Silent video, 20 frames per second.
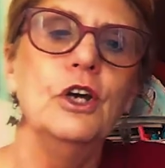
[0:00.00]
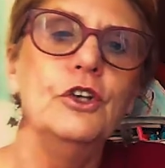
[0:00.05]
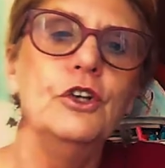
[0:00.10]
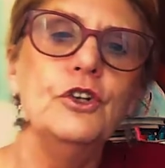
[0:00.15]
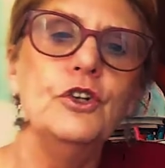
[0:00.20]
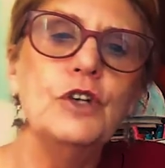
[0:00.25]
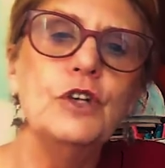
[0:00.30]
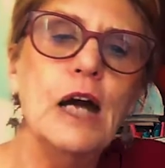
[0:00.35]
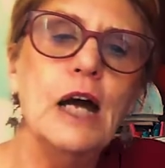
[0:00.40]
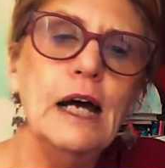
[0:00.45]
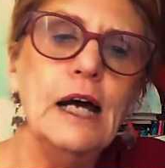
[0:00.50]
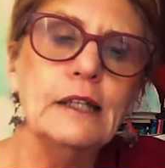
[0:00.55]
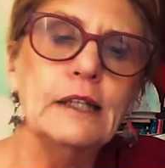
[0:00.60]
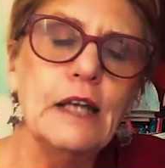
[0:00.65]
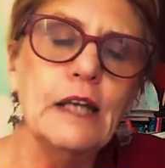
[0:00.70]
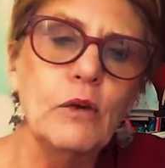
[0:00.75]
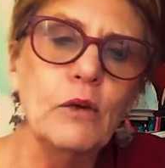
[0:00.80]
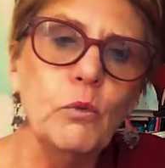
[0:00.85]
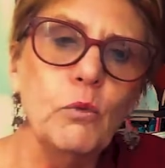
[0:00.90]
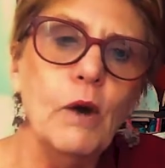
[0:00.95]
you can't
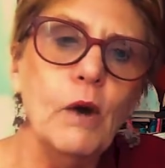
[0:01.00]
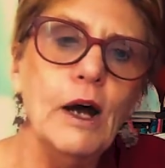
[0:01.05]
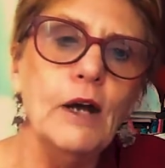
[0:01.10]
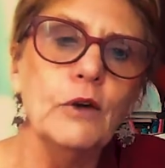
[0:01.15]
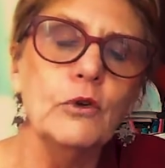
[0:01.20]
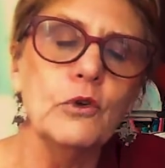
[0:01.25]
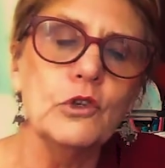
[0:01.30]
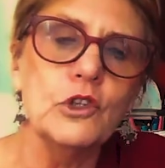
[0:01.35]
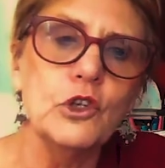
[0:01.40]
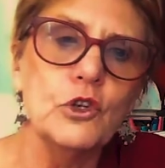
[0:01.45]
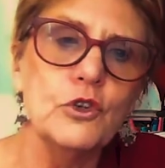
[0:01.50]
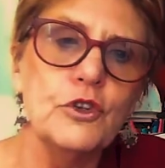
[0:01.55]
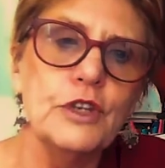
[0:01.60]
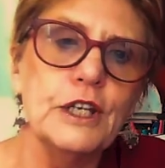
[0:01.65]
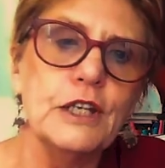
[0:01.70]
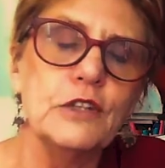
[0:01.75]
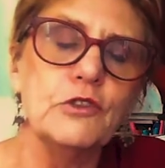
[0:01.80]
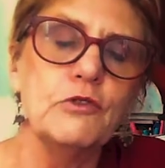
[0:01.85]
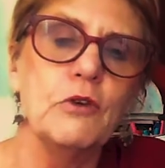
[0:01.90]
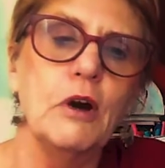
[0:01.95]
get one or two
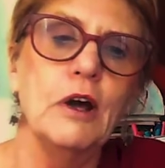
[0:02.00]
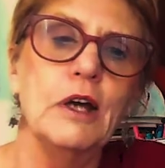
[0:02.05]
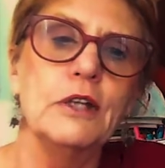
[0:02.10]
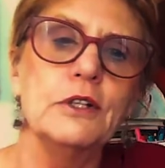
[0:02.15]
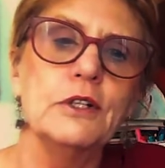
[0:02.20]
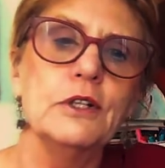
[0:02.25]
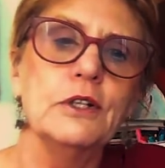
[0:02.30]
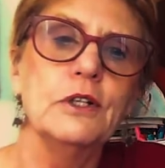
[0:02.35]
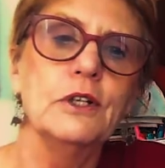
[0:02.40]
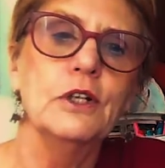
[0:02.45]
things right.